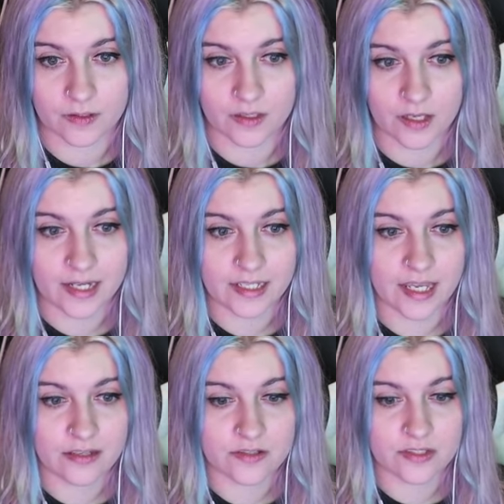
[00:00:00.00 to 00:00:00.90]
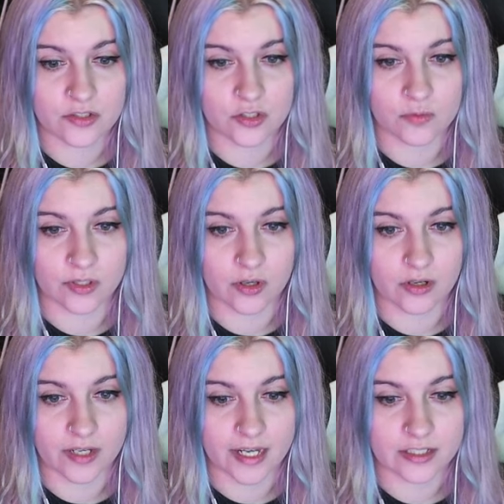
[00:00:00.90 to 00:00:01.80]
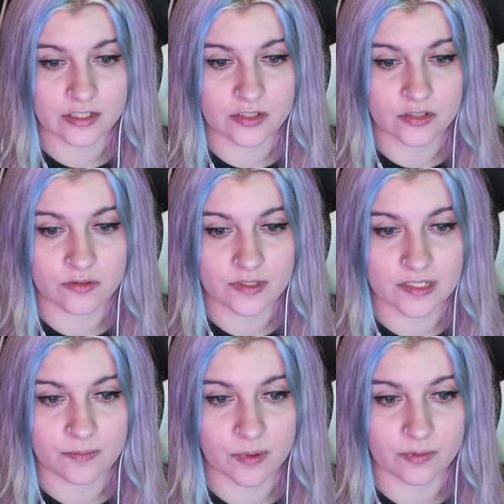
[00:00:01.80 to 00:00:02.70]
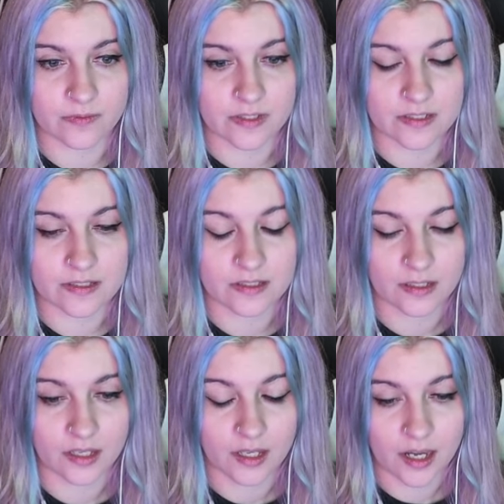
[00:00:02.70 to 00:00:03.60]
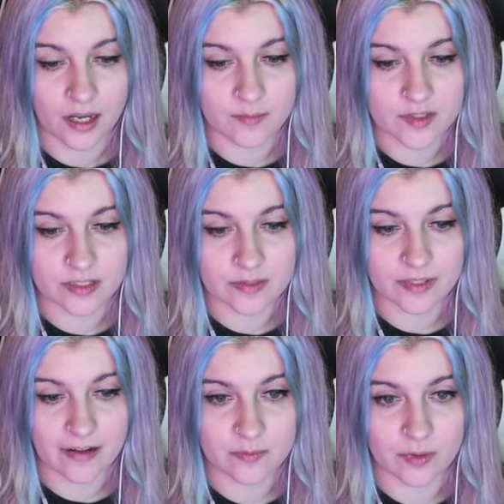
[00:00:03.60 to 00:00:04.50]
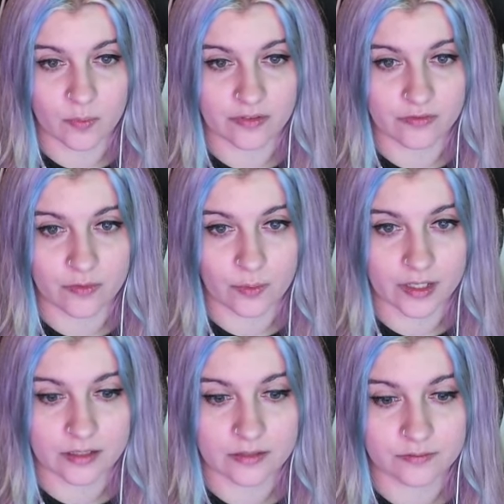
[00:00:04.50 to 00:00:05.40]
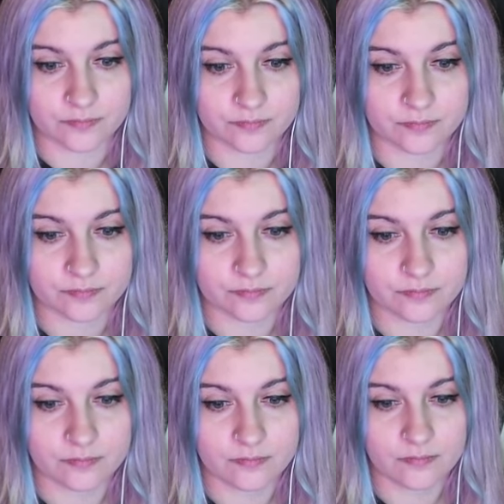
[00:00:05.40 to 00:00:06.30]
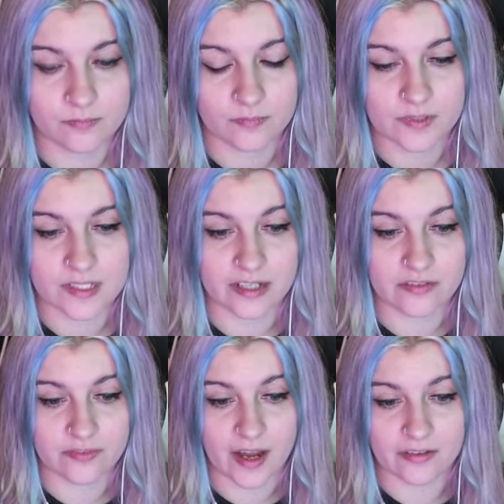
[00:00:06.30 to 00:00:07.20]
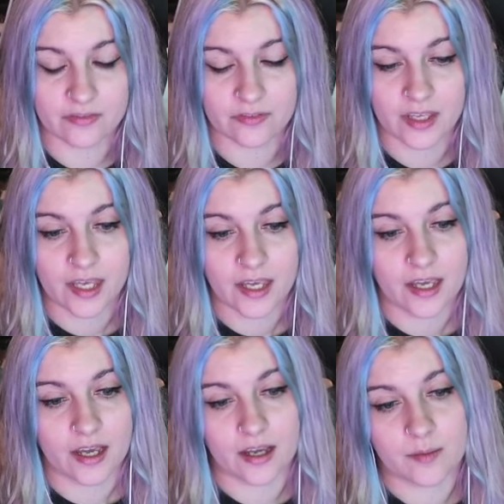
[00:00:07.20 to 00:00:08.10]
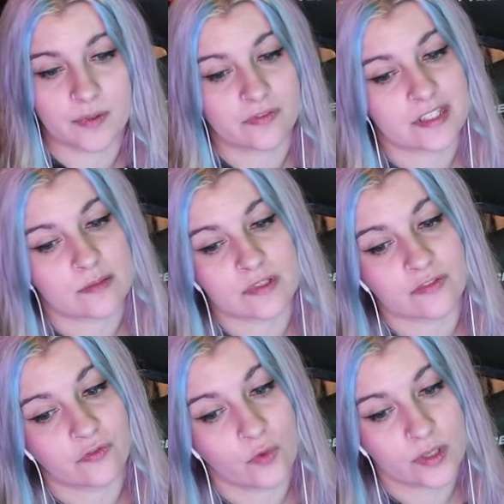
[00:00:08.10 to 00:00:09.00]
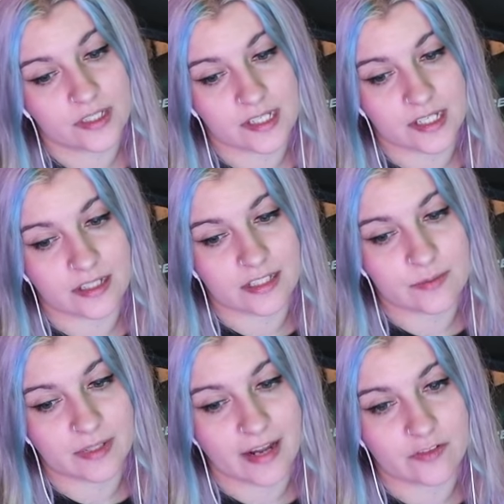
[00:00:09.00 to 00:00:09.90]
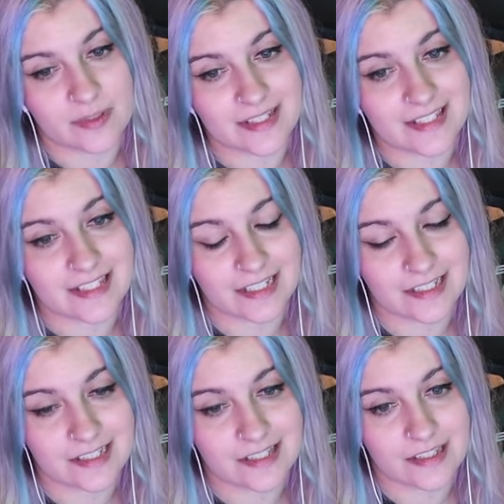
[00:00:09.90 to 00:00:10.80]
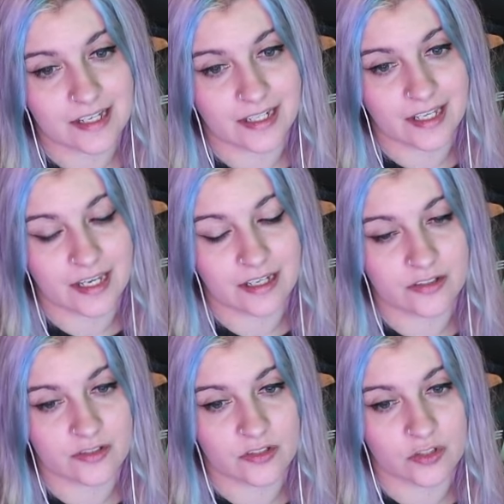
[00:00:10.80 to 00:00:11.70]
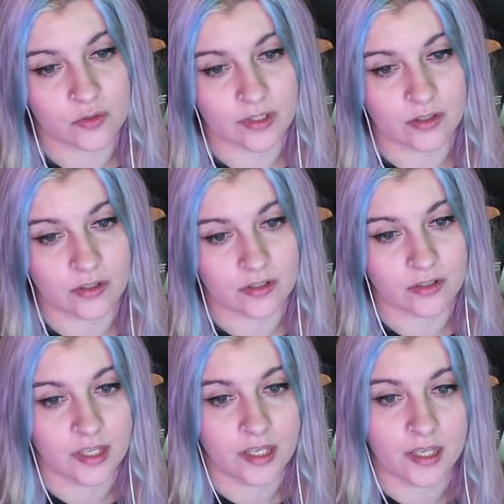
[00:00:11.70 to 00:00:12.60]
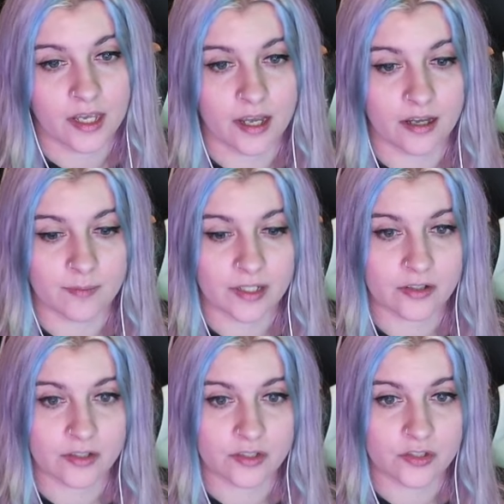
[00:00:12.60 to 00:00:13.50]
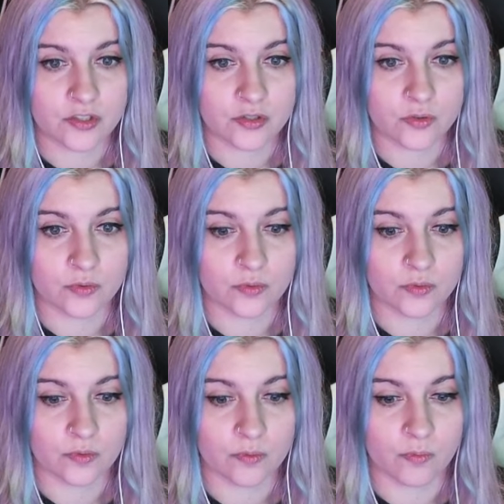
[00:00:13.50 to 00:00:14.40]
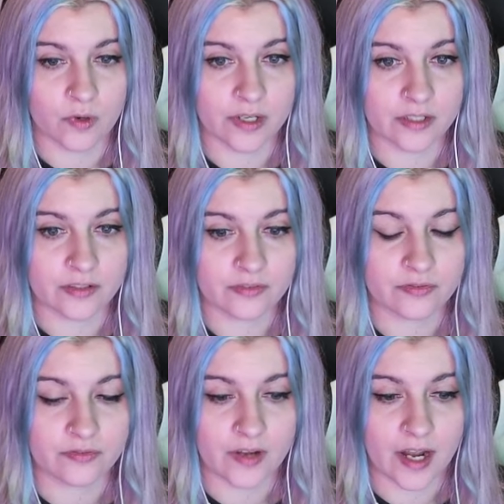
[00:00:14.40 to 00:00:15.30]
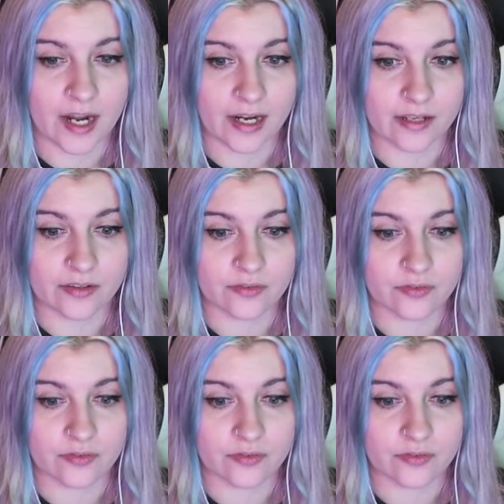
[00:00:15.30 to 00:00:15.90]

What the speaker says: I can't use a 2 at all. Actually, 2 sees both of these. So this would have to be 1, 4 to get 5. If this was 14, this would have to be 6. I can't use a 2 at all. I could do 1, 5.